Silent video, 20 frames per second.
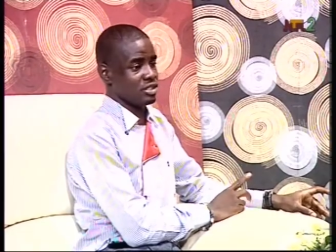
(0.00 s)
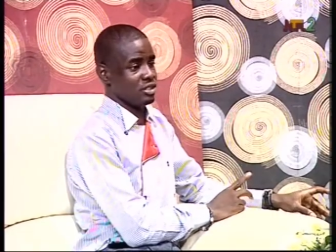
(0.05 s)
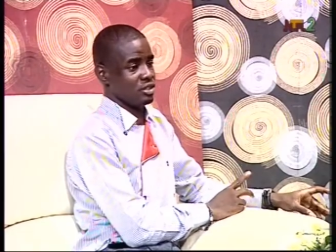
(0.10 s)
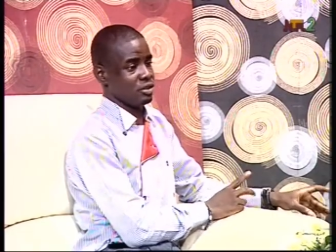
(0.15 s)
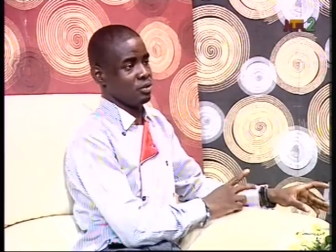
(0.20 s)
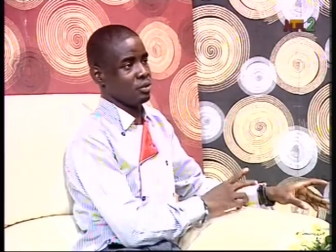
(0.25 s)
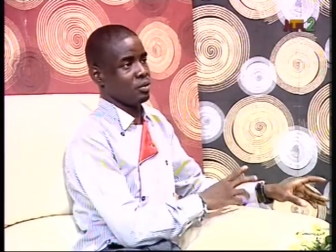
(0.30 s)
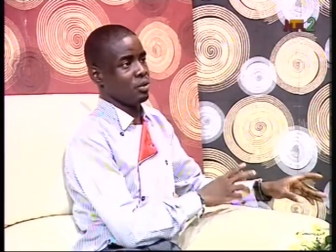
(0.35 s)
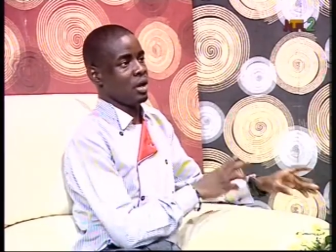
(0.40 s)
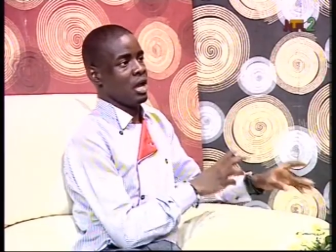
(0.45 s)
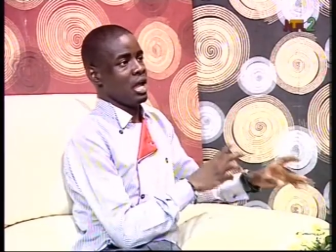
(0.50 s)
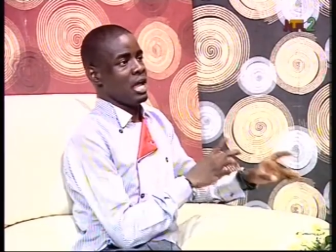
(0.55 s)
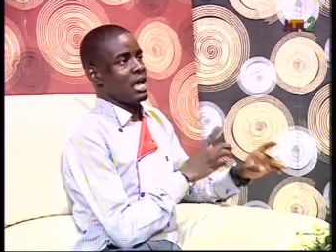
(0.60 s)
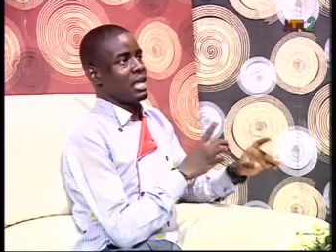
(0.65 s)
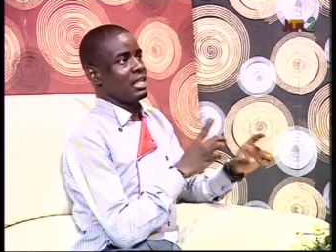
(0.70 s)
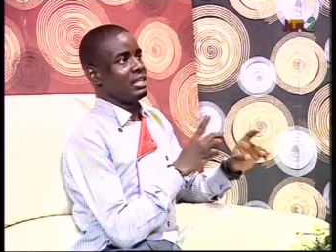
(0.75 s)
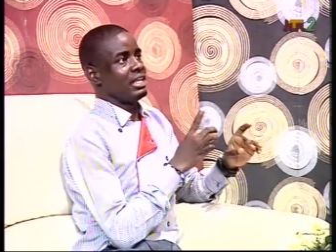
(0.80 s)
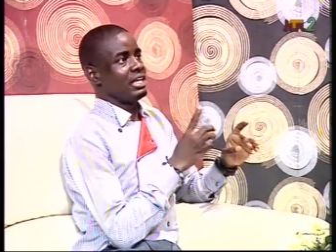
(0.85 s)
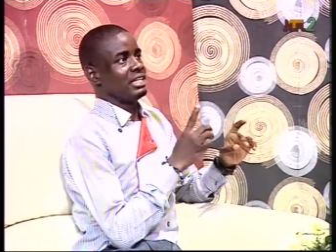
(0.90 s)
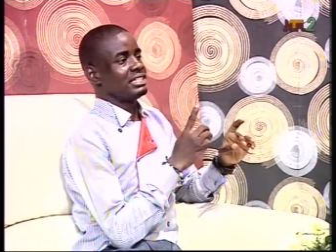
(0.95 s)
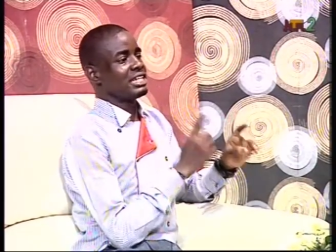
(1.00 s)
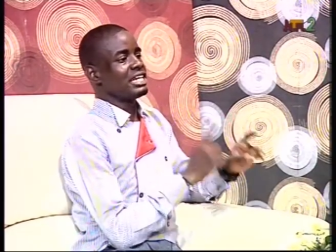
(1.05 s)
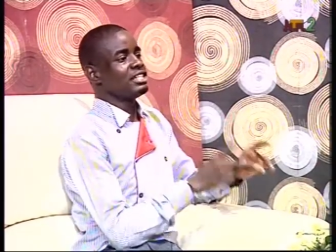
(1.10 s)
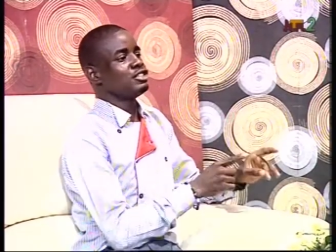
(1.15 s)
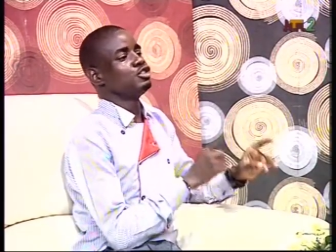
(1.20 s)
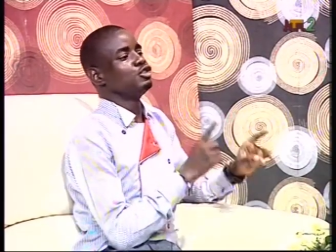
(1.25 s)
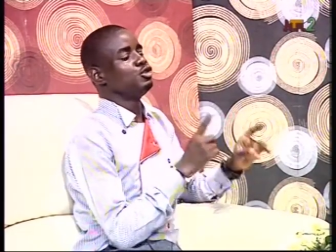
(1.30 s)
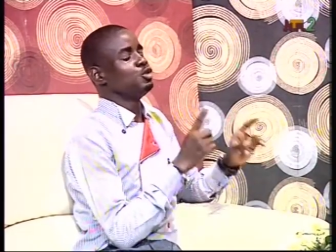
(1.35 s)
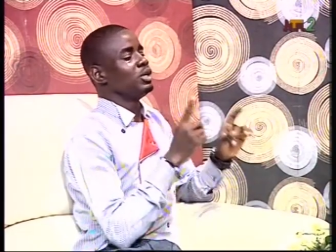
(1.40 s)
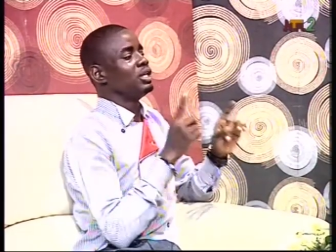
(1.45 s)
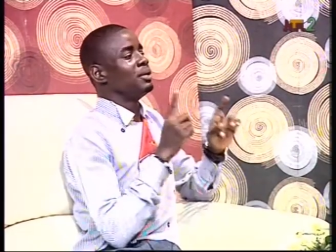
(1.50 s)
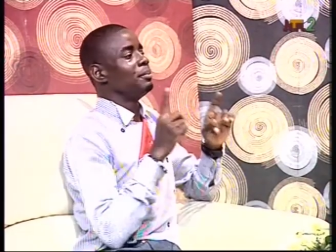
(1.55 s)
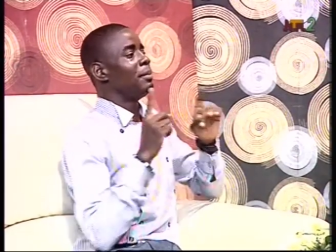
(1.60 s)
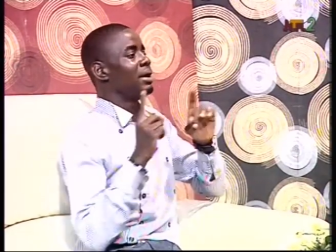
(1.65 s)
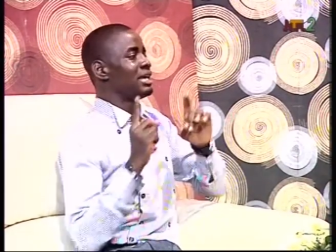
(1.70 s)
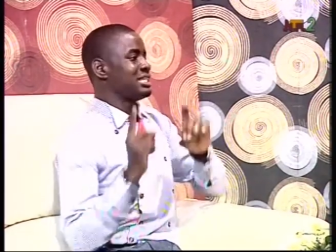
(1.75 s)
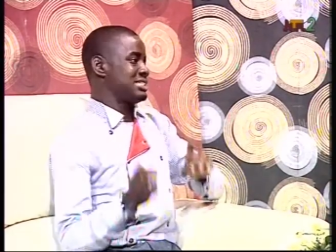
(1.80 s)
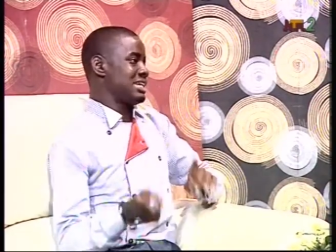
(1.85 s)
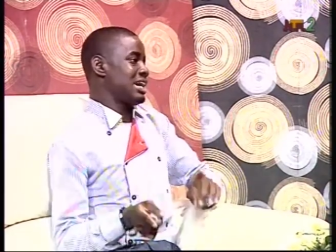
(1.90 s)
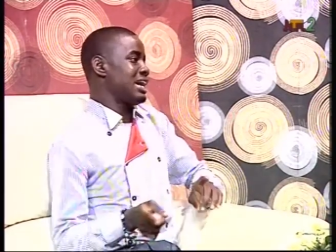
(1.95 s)
You know, they tend to do it
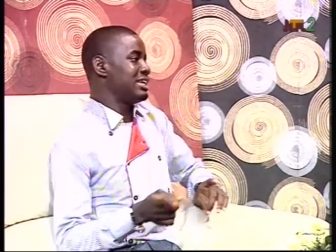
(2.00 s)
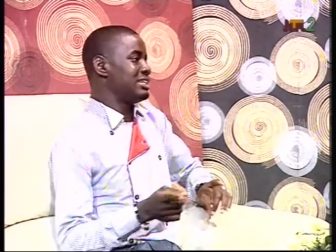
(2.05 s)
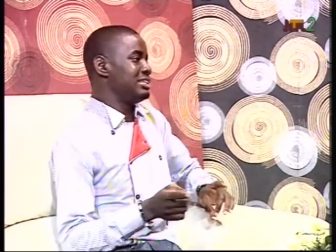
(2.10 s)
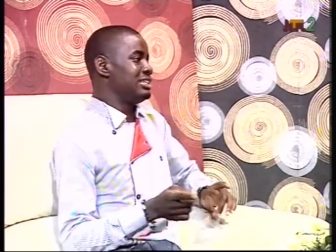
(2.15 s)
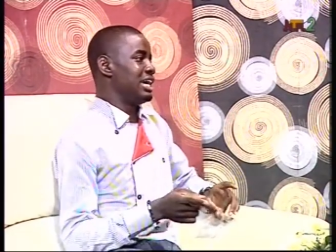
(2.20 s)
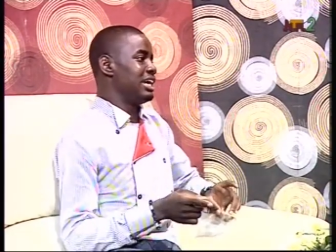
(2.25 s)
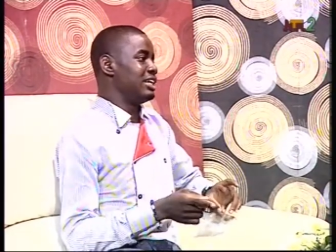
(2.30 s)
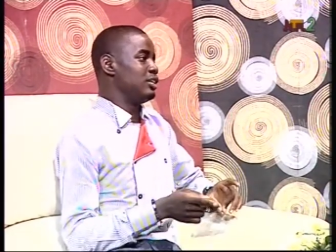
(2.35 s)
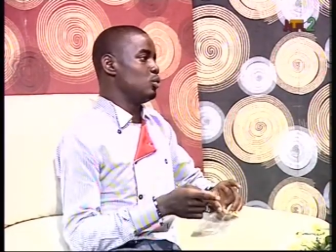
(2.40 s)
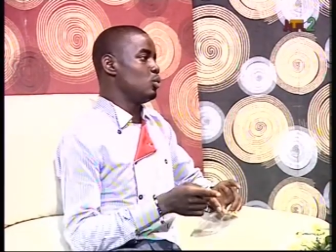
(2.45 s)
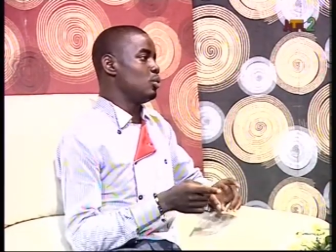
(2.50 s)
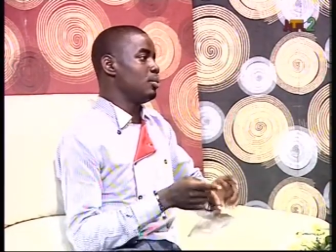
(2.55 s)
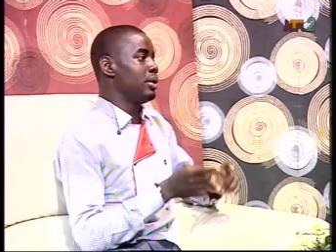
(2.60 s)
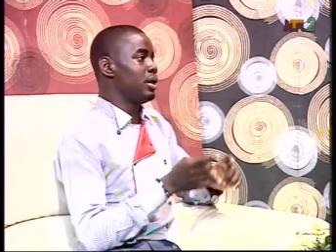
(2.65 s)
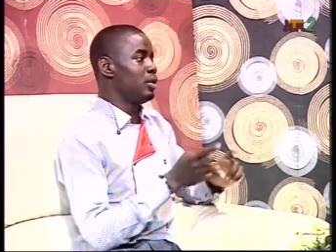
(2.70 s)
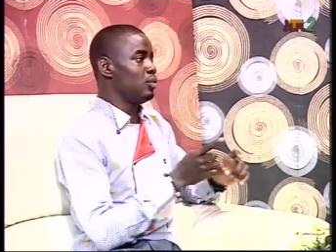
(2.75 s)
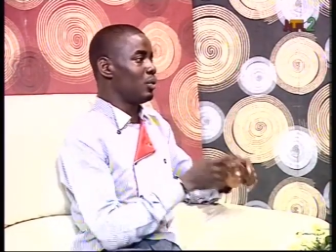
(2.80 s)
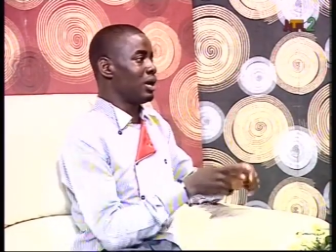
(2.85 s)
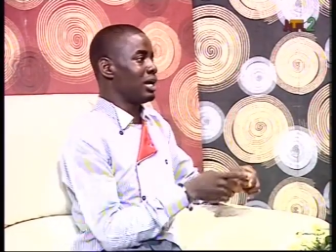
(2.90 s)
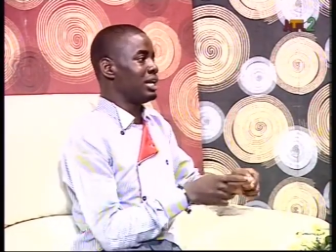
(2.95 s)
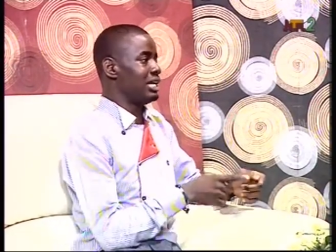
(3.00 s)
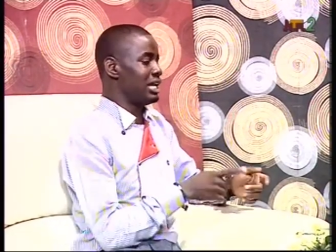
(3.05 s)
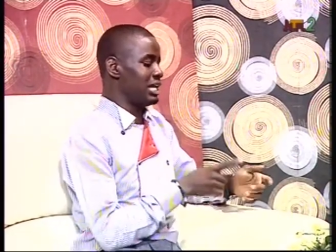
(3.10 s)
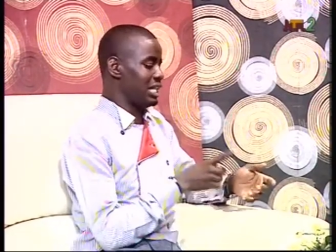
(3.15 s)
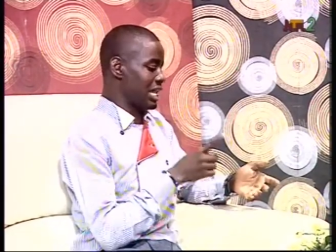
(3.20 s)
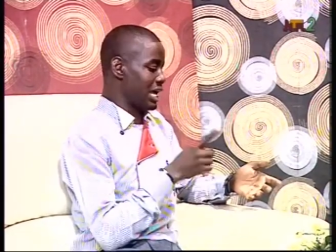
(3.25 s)
better than the women who are there.